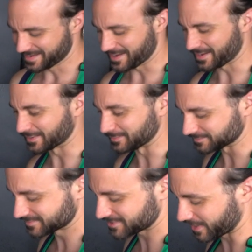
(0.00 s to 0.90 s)

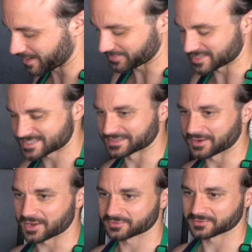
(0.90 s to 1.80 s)
So I got that skin
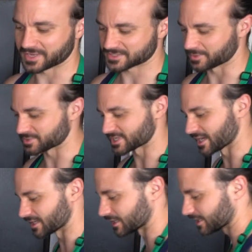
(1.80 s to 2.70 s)
off of that sweet
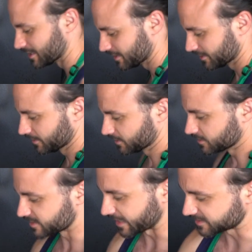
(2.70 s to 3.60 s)
potato,
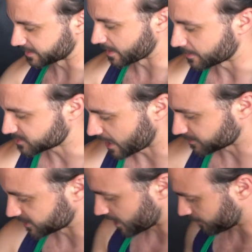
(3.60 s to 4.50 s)
diced it up,
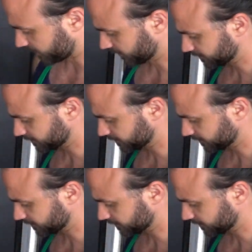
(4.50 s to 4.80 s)
chopped it up,